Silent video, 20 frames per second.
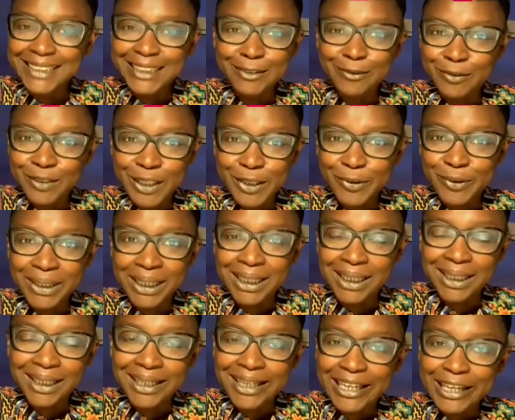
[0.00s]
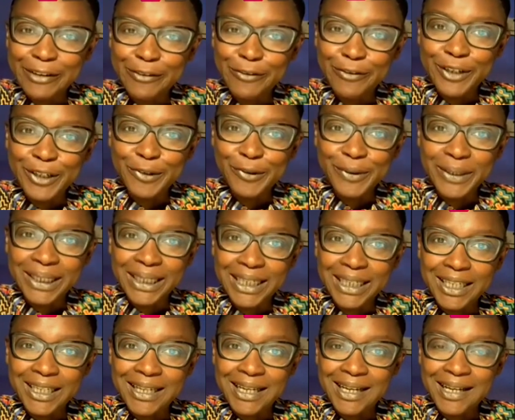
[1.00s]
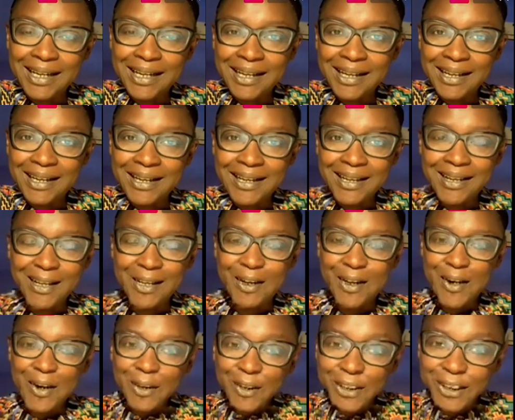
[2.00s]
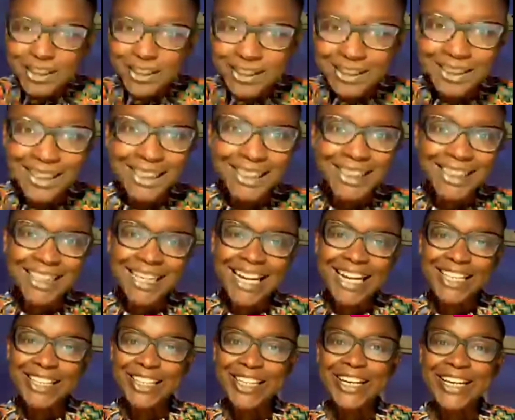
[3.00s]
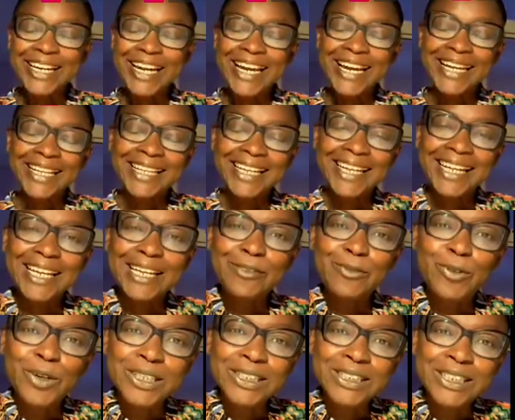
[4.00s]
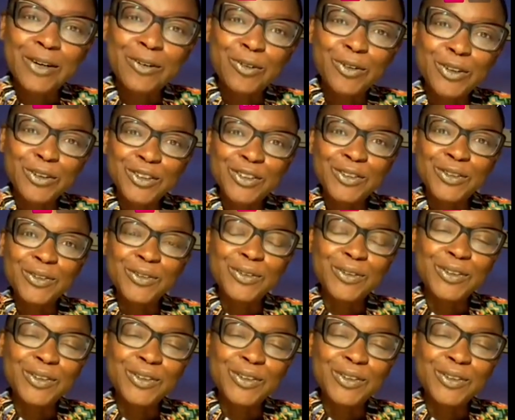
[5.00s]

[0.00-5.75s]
very, very cautiously. And what I want to